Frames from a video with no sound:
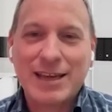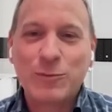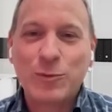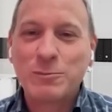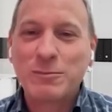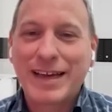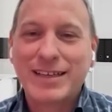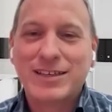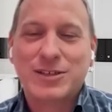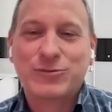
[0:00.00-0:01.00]
It would
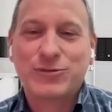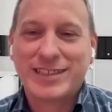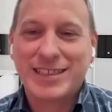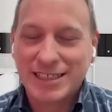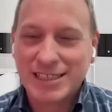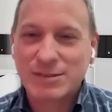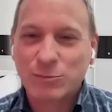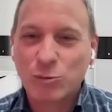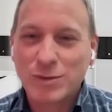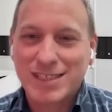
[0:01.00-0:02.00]
make correcting a
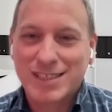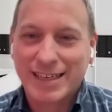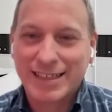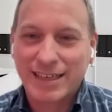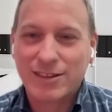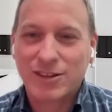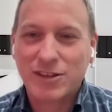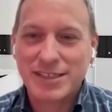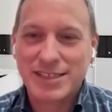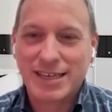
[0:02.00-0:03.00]
small mistake a
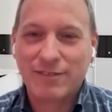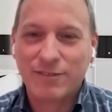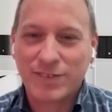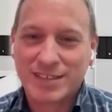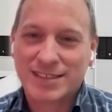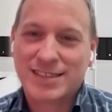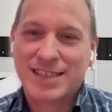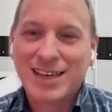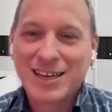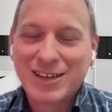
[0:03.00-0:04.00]
30-second
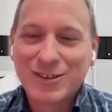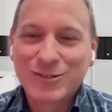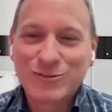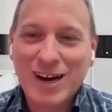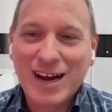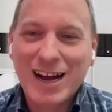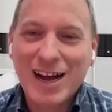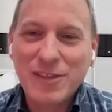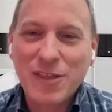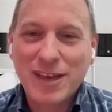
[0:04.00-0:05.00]
fix
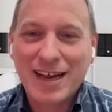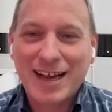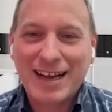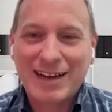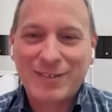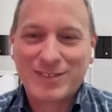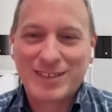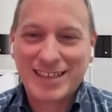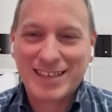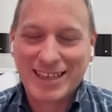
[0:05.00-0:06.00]
rather than a
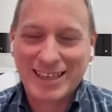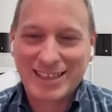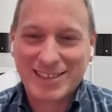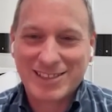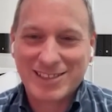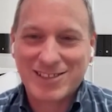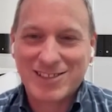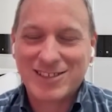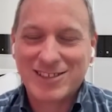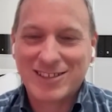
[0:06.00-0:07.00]
half-day
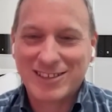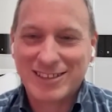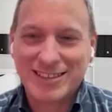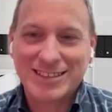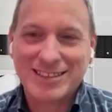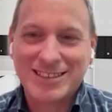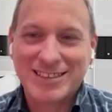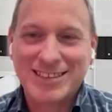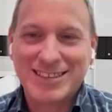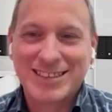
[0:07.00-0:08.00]
exercise.